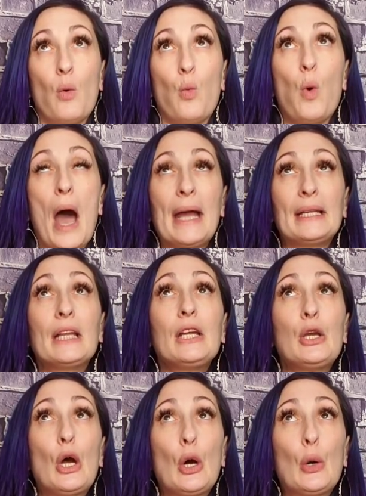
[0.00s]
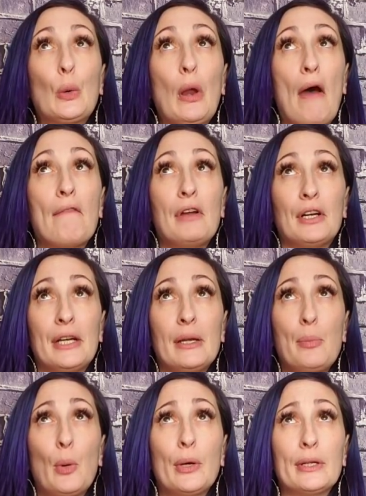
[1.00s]
widely known, very
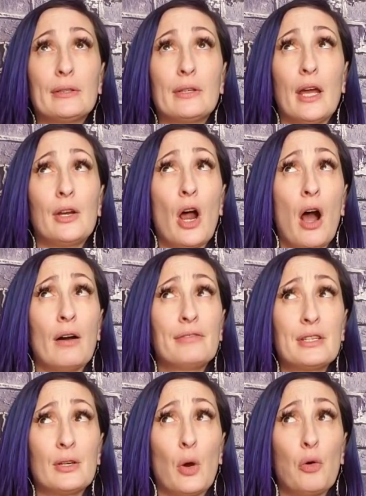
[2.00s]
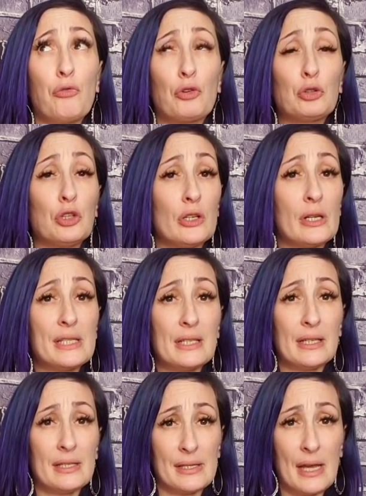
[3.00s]
important, and often overlooked
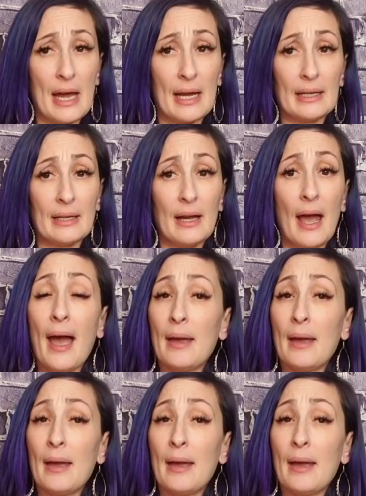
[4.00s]
inside.